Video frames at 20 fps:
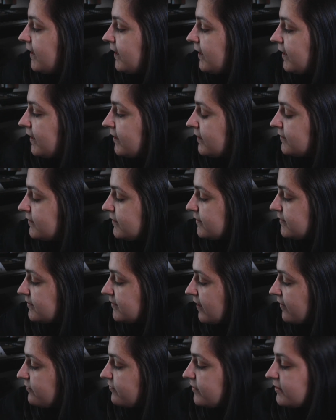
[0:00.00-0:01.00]
And it
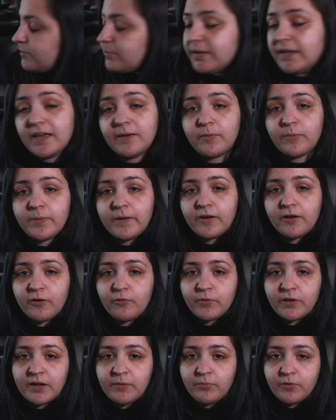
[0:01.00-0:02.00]
definitely became
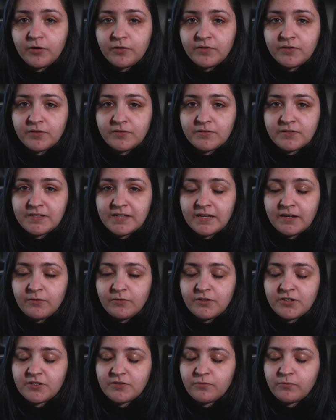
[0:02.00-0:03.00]
apparent when I broke those, and
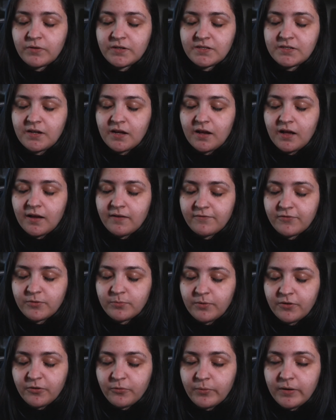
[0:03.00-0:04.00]
it just was not
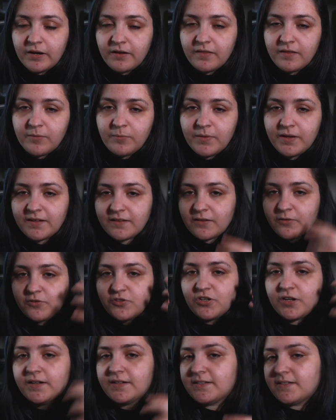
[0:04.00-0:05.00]
comfortable to wear them because they were
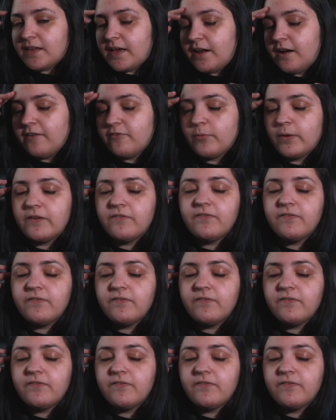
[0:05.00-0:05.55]
trying to slide off my